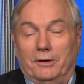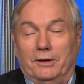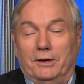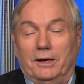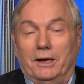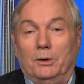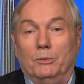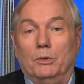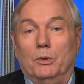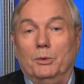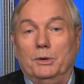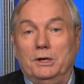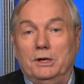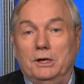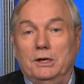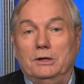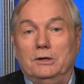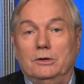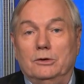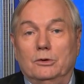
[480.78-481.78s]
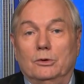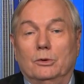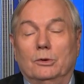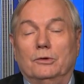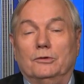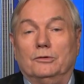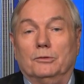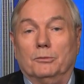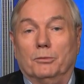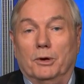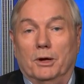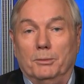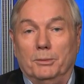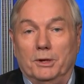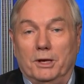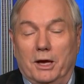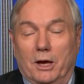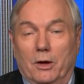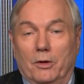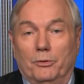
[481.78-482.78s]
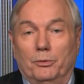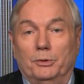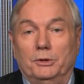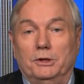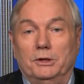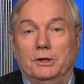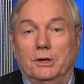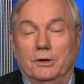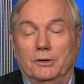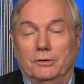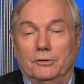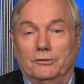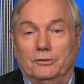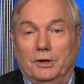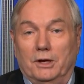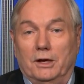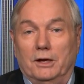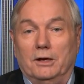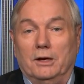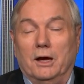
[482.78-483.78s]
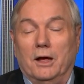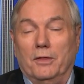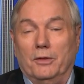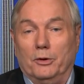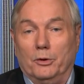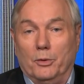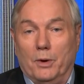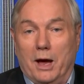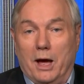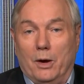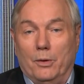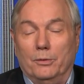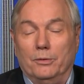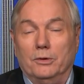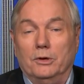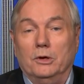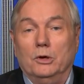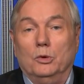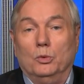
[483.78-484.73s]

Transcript: And what we need to do is in public health, we need to understand on the ground